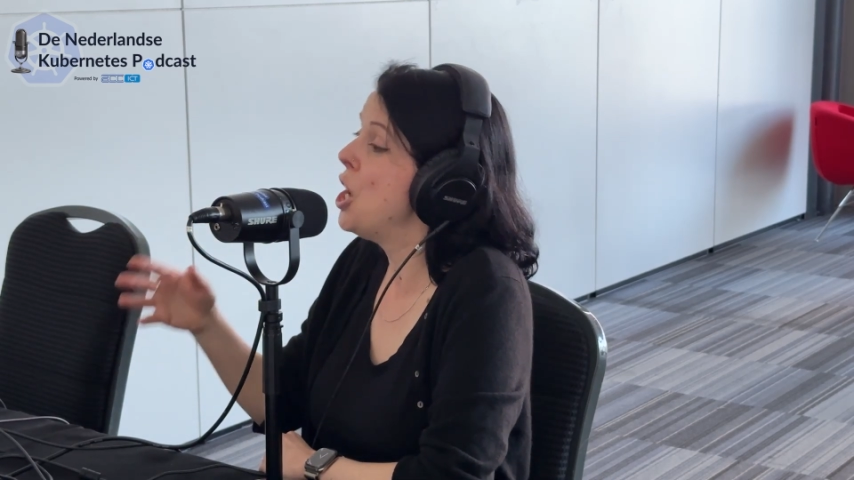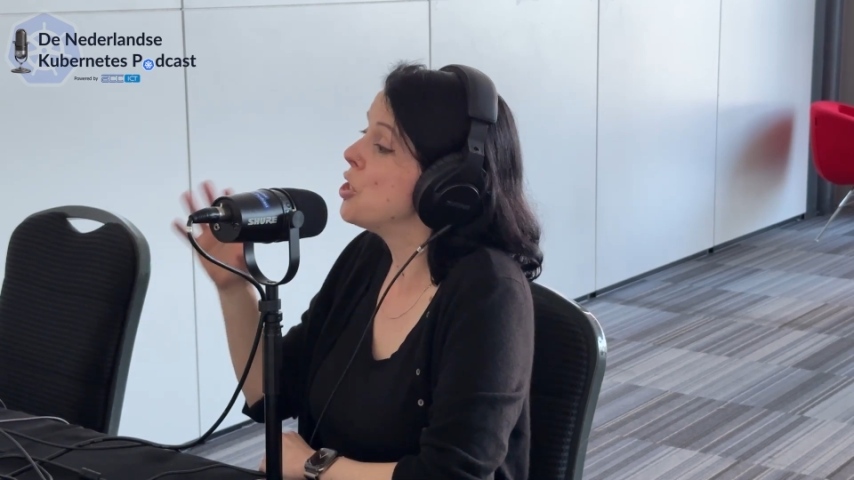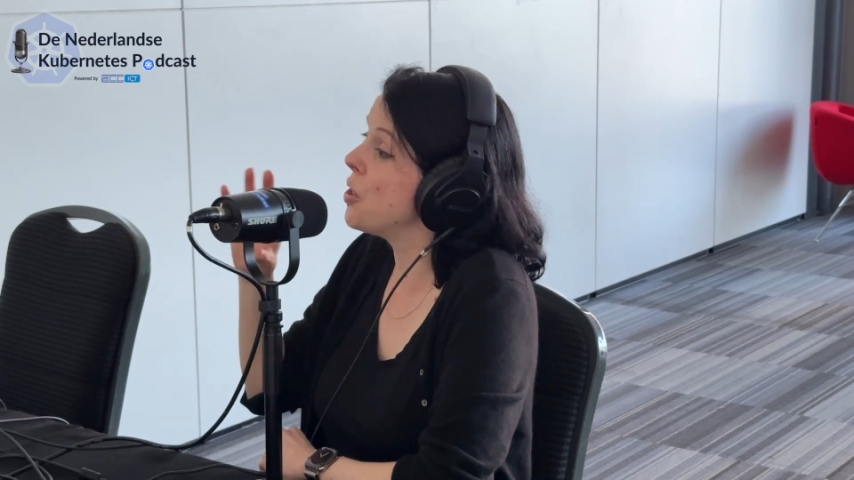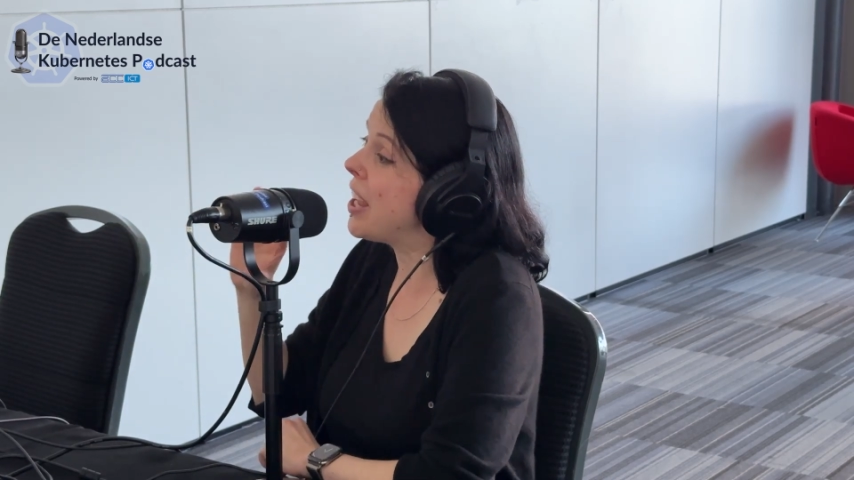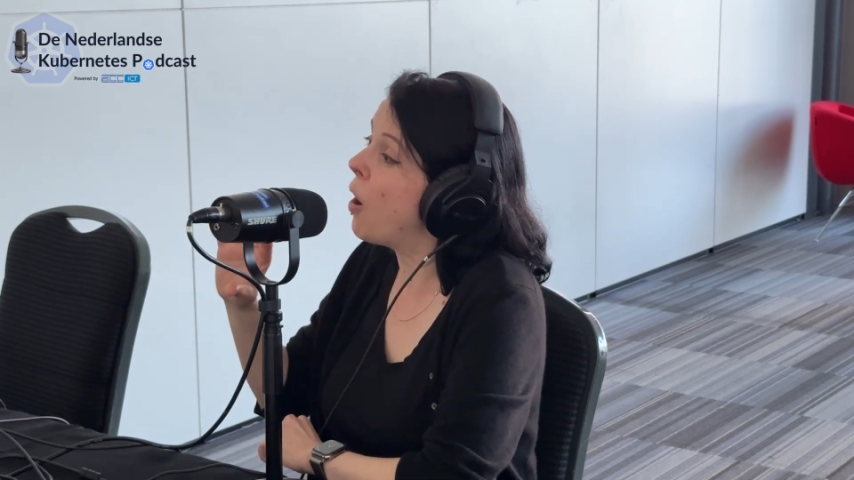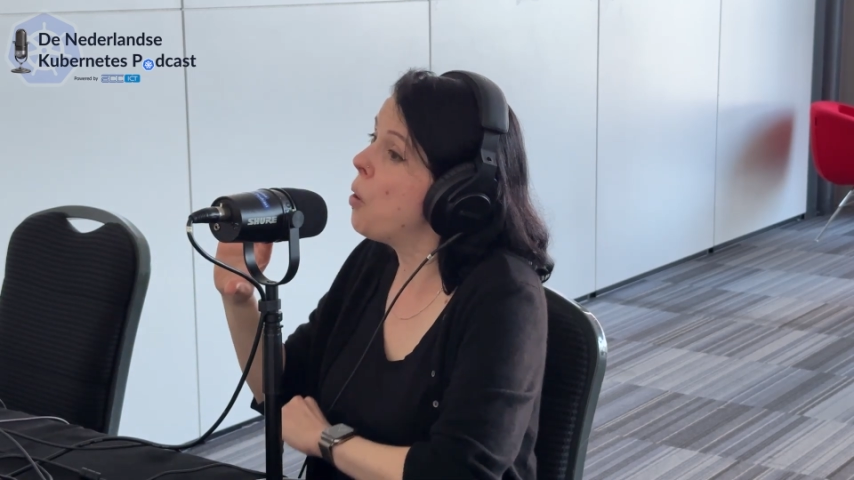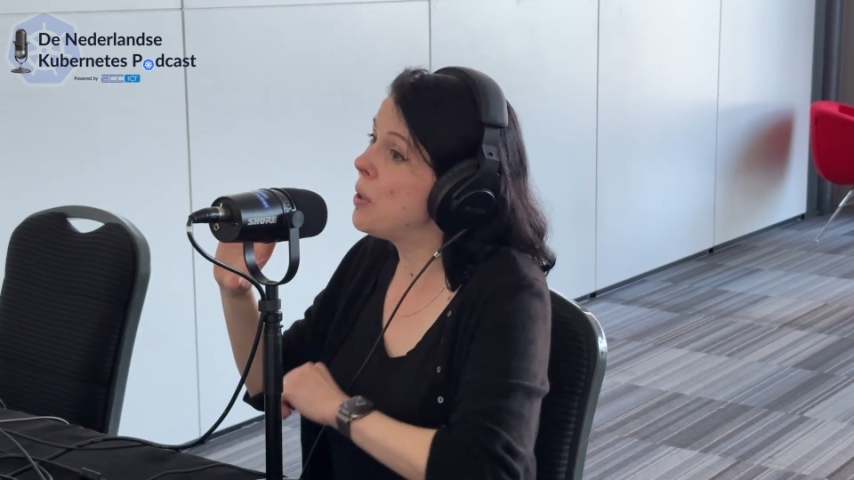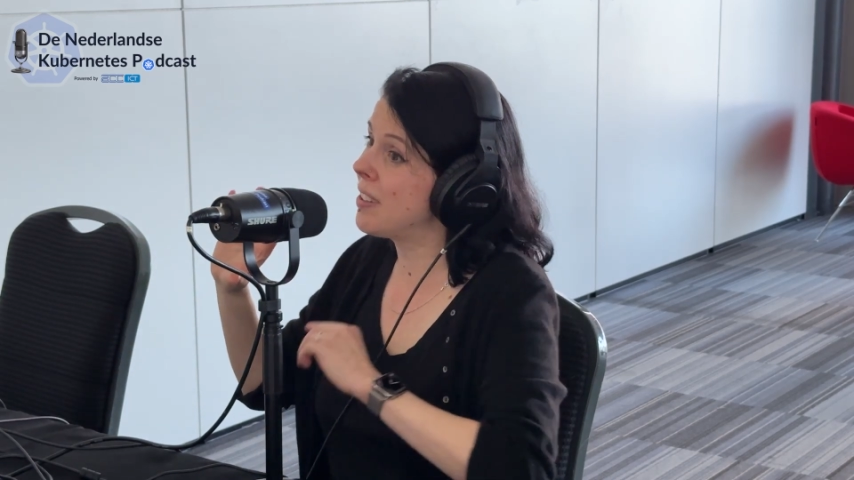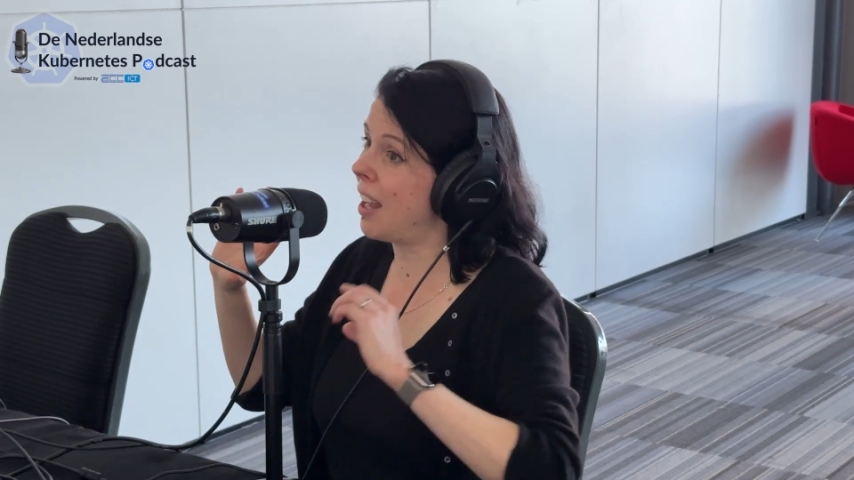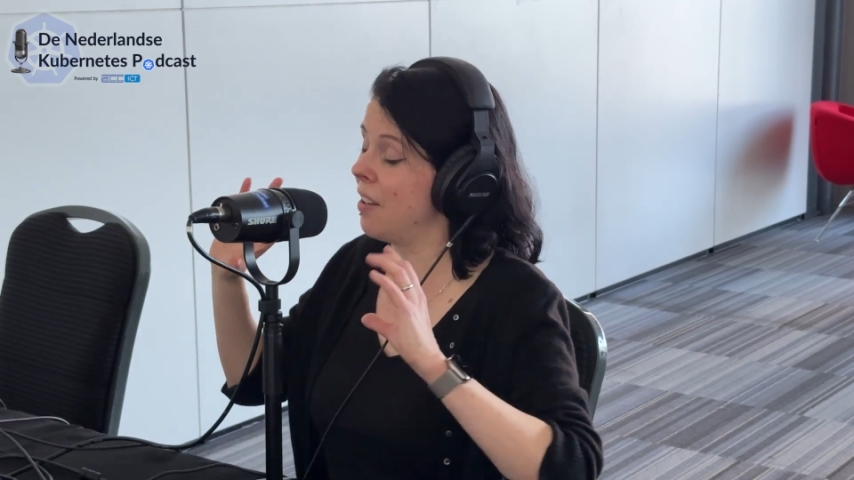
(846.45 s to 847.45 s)
So they
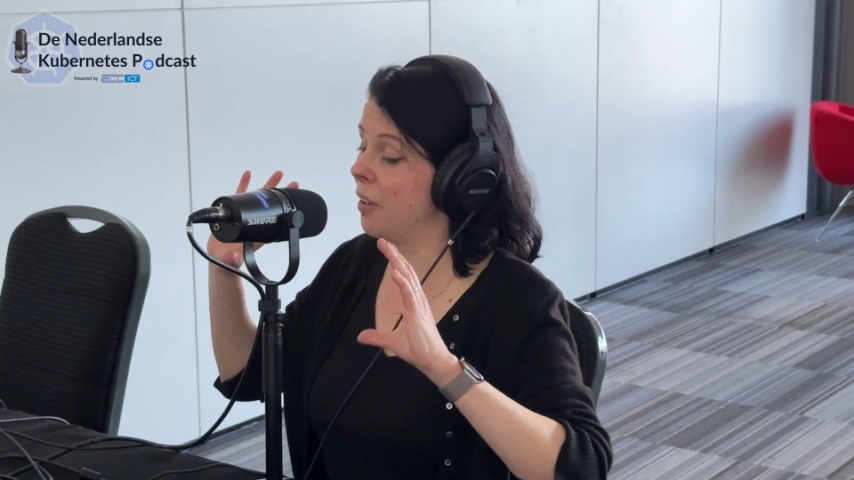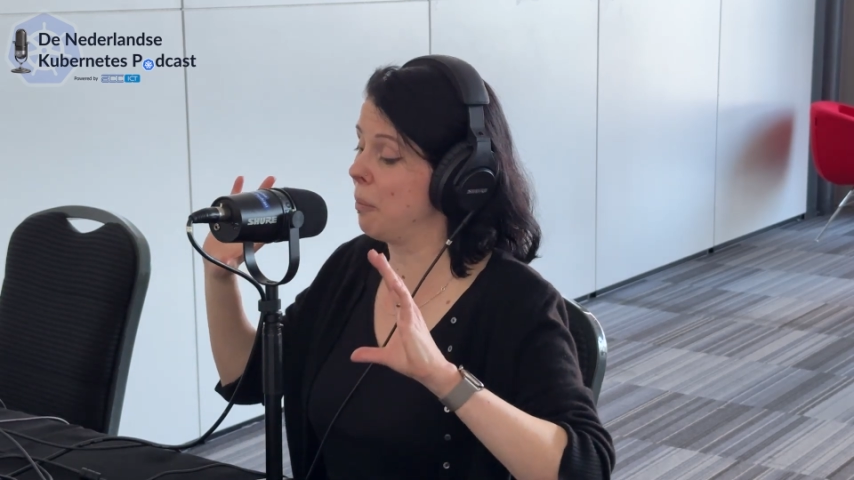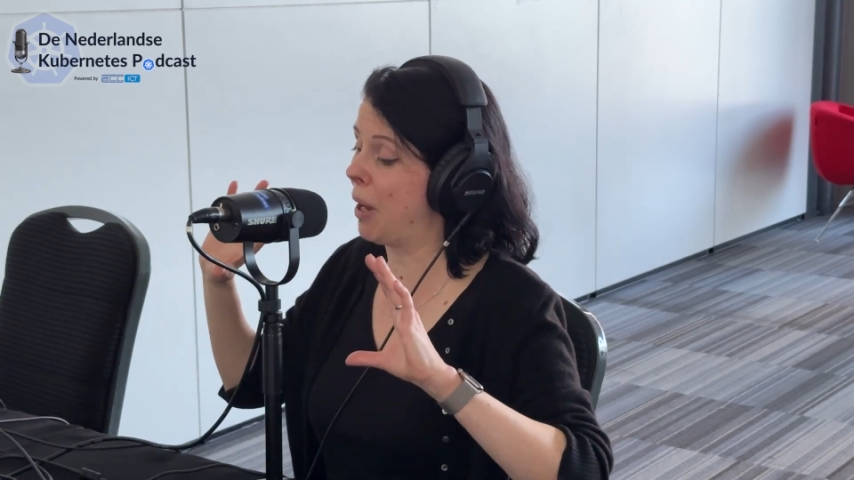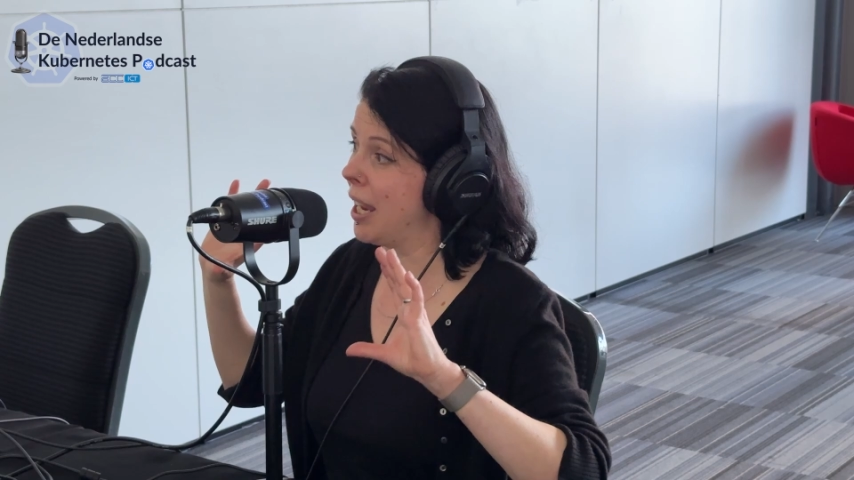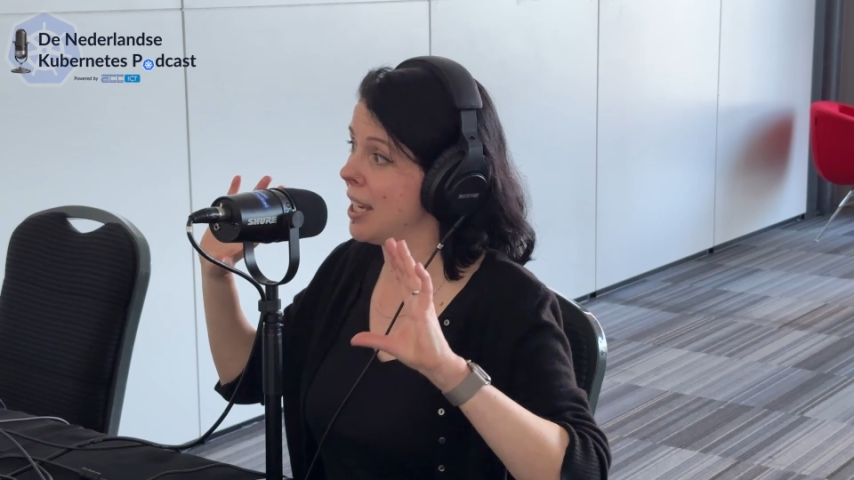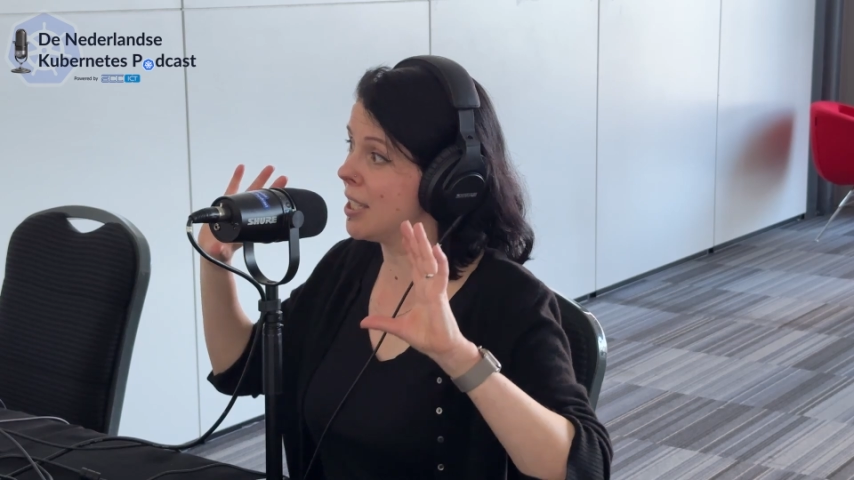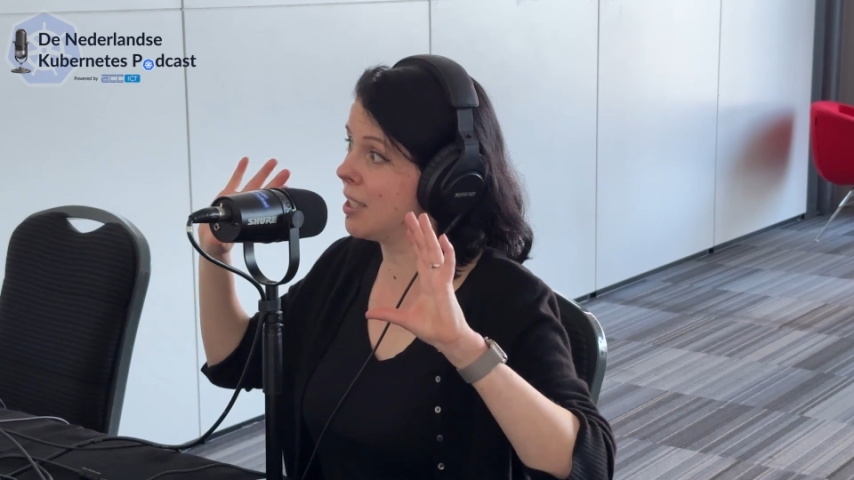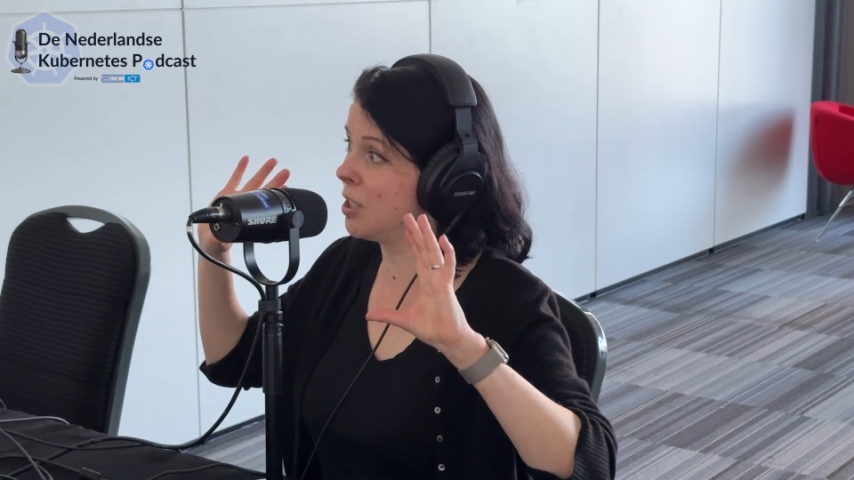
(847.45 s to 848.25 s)
always have a bias